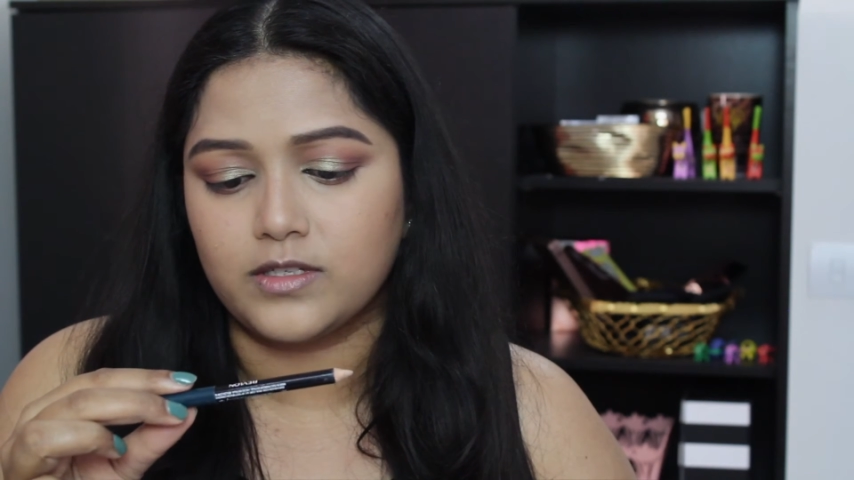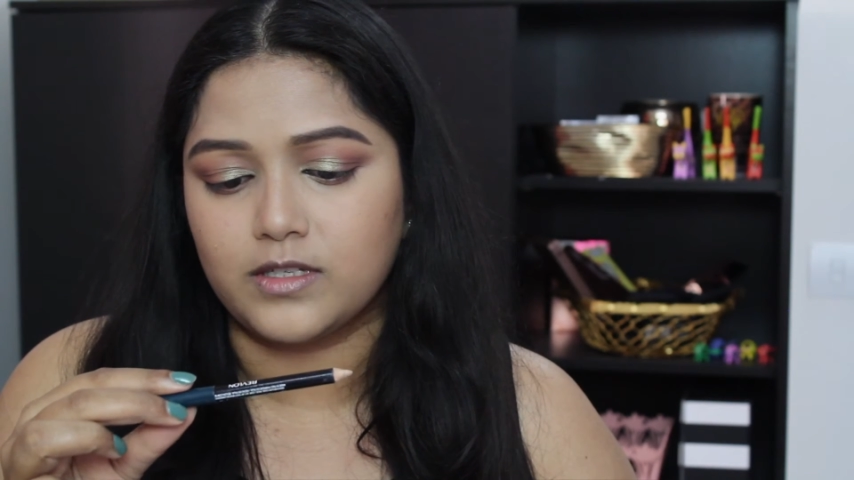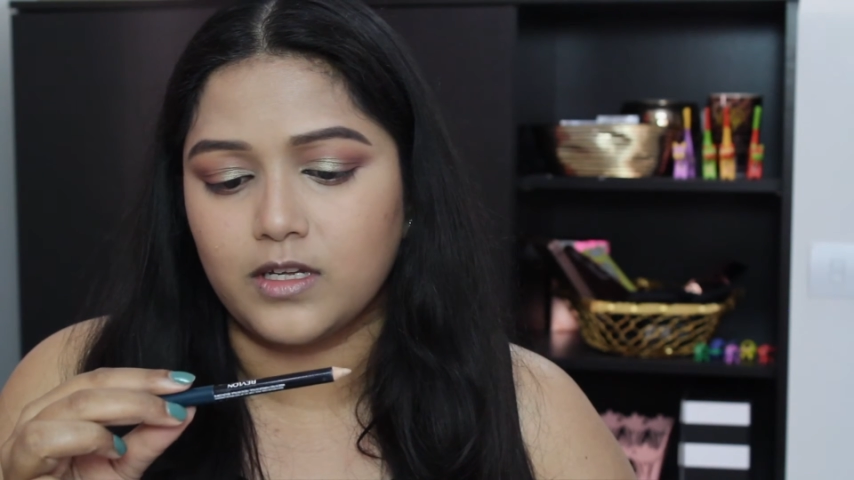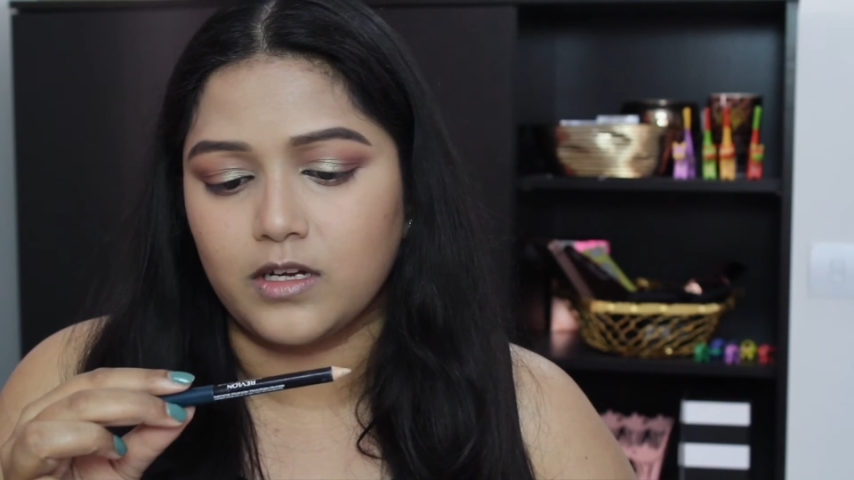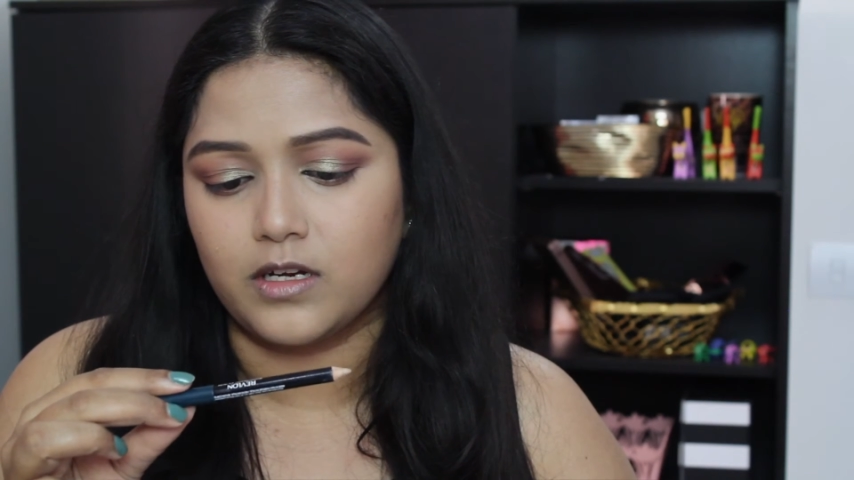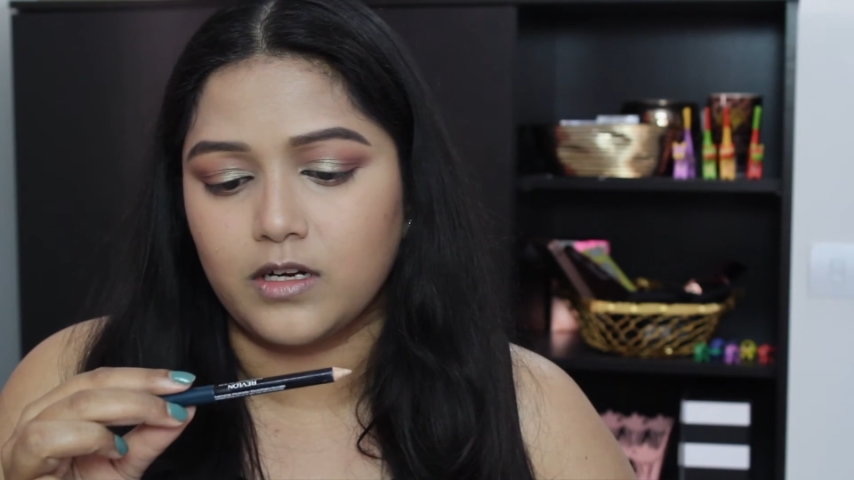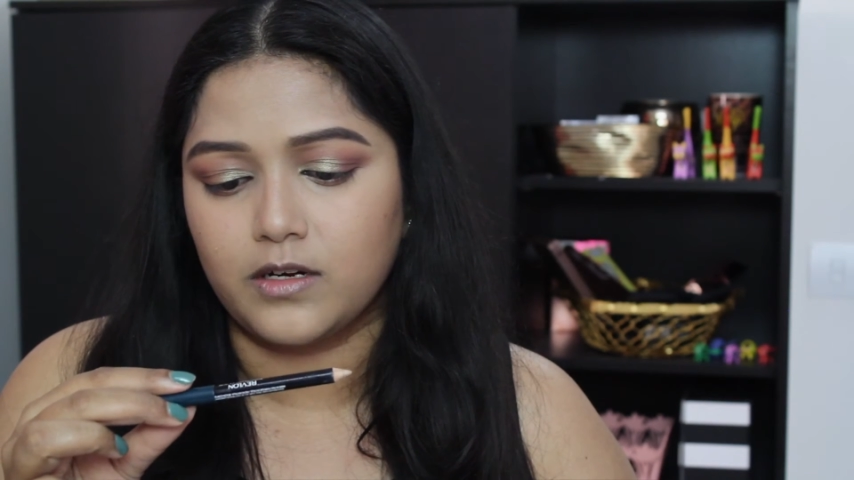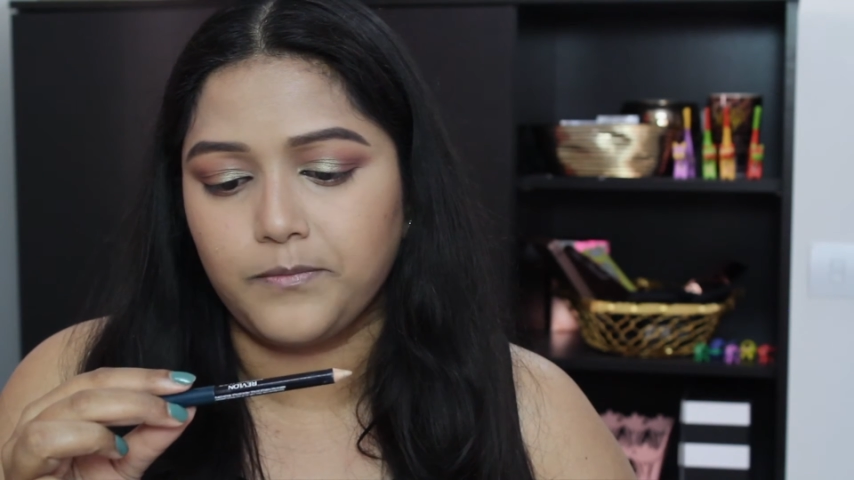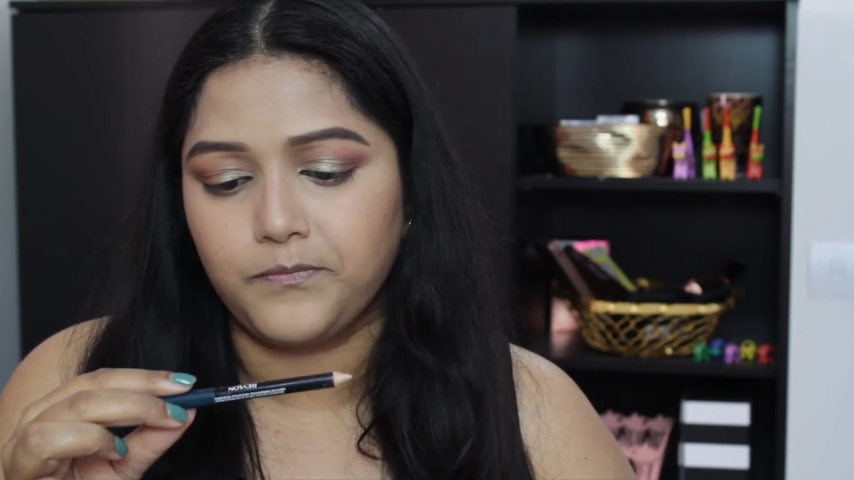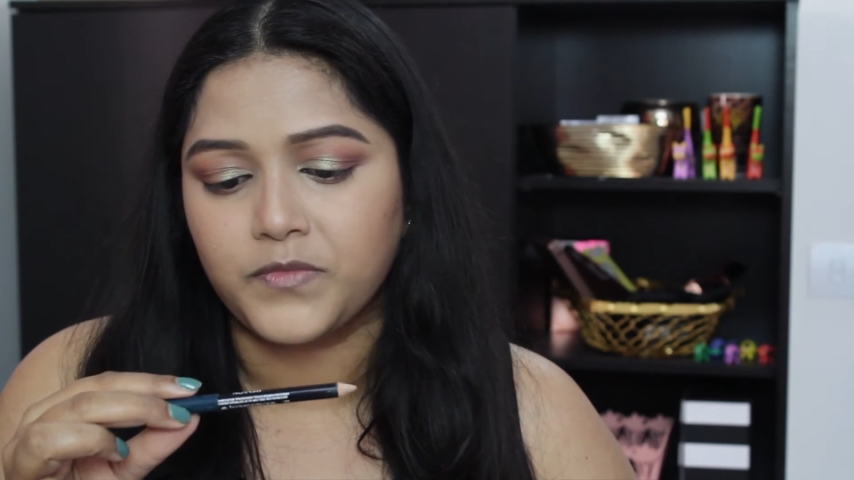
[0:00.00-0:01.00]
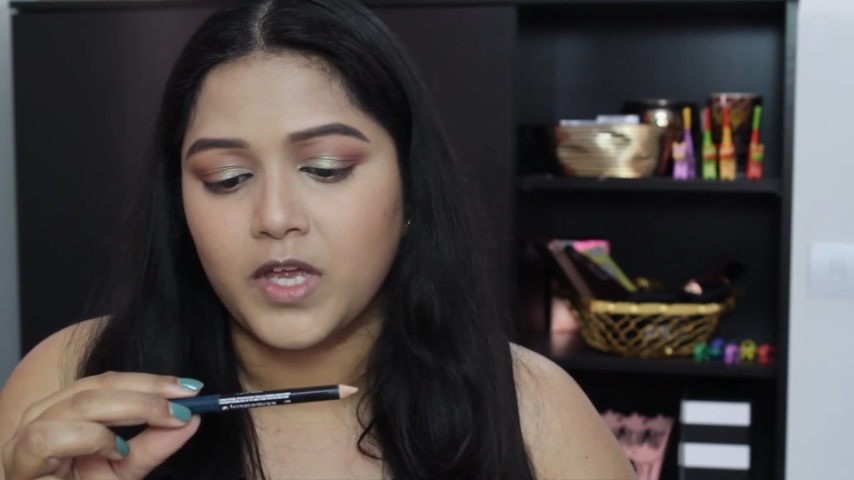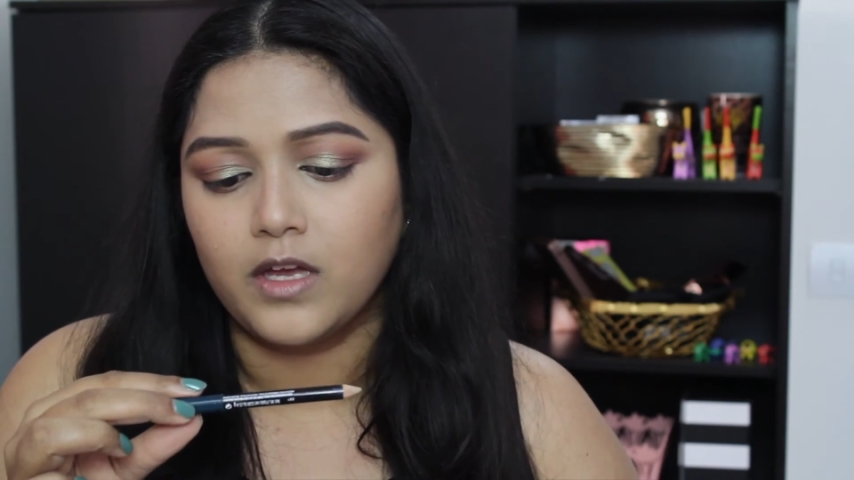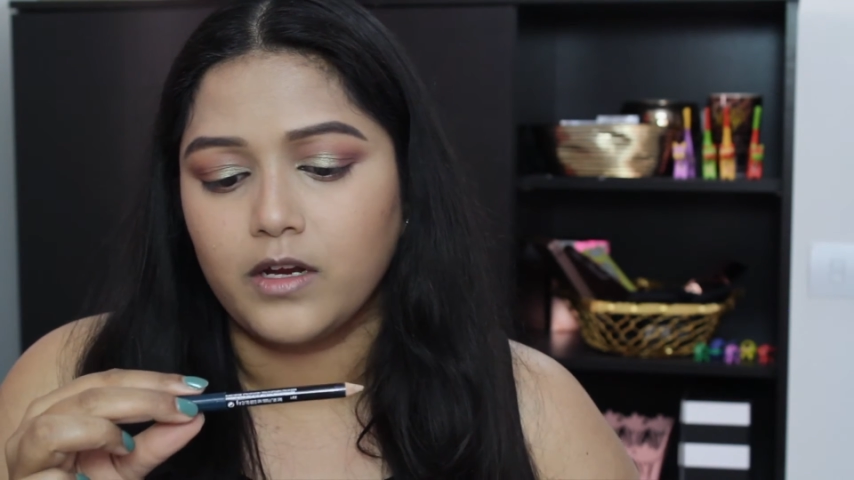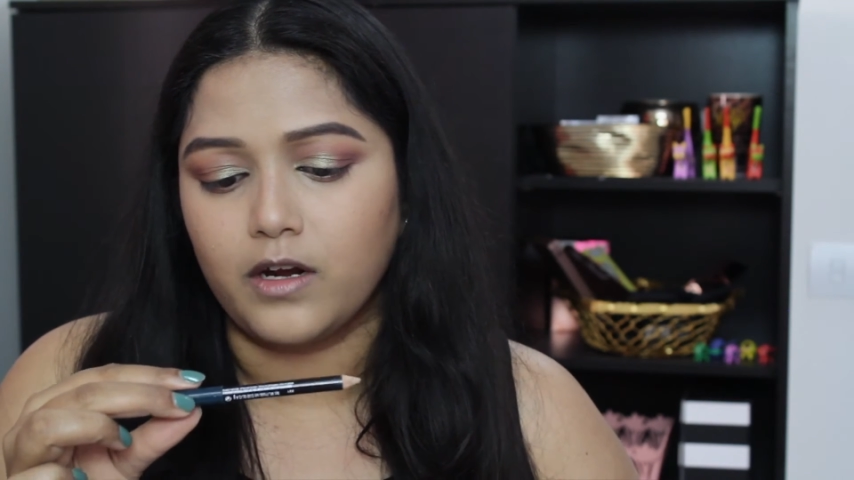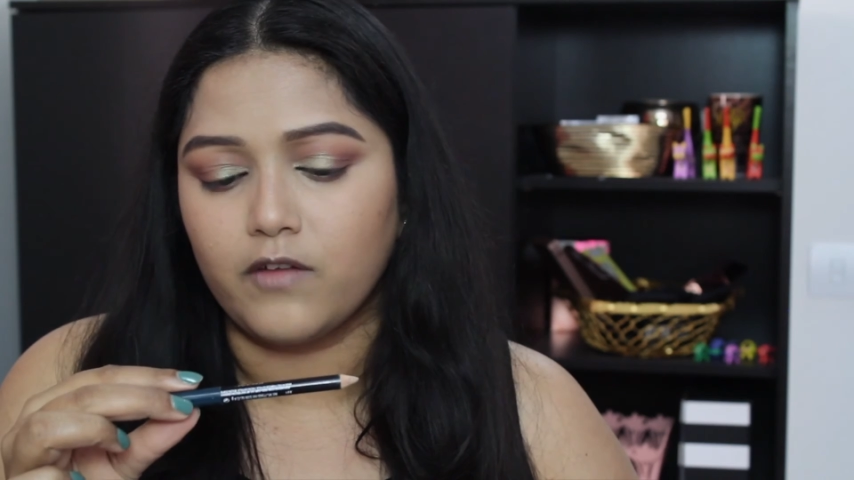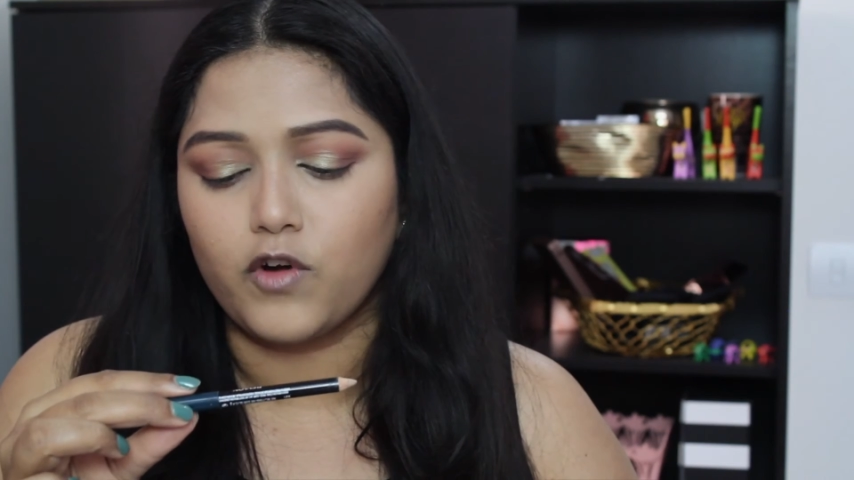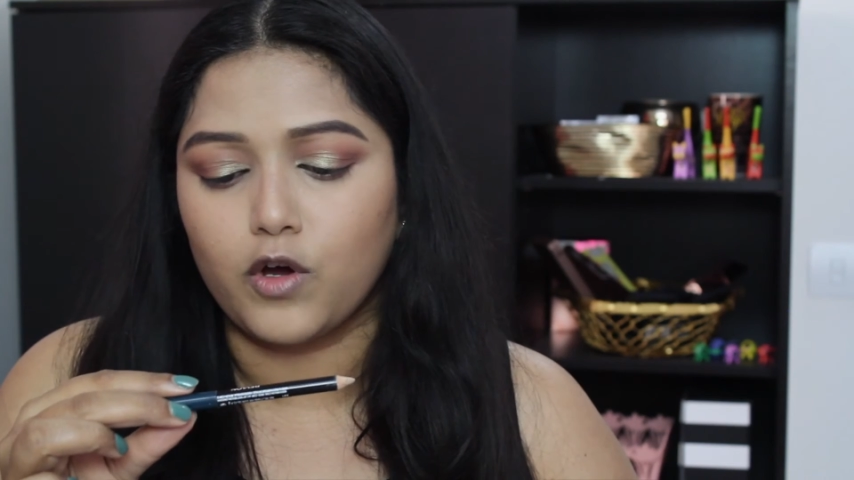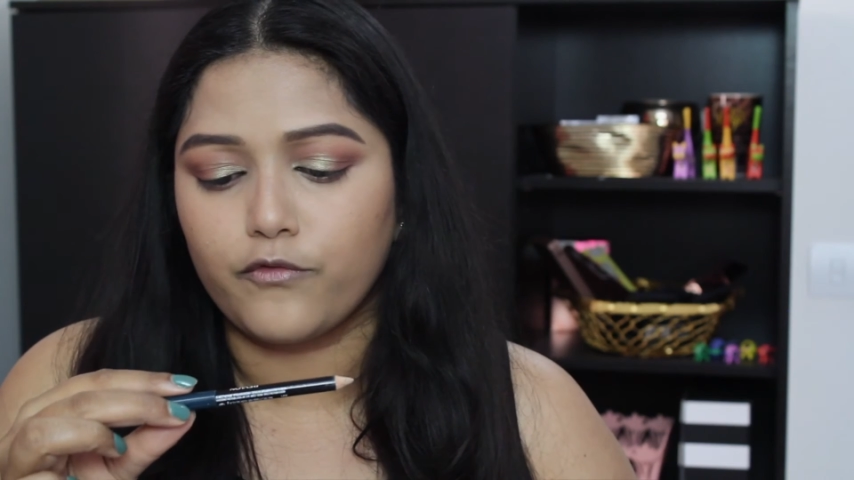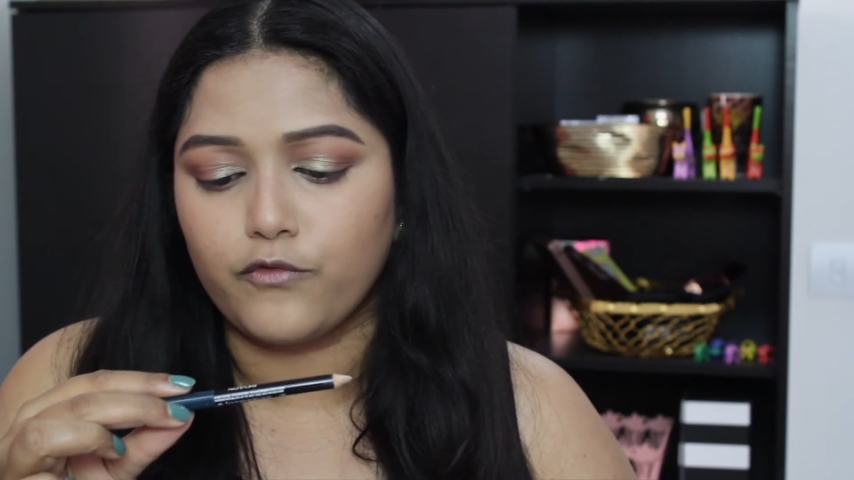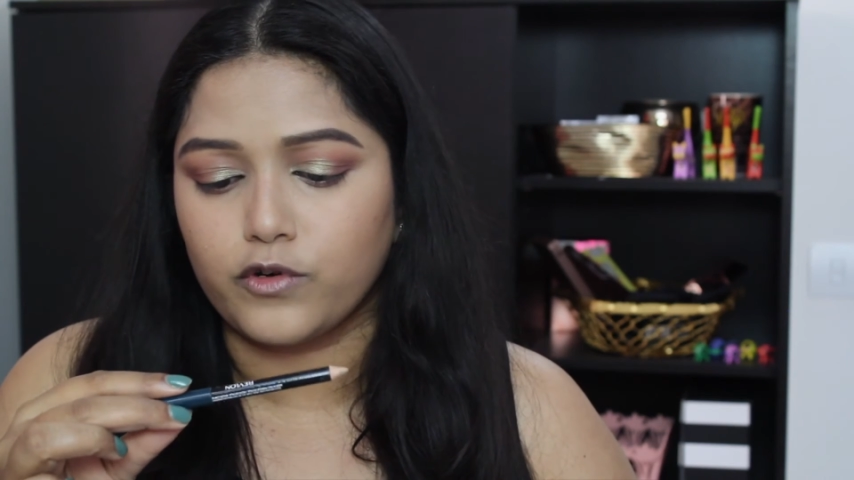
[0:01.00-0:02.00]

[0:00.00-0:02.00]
It's their Revlon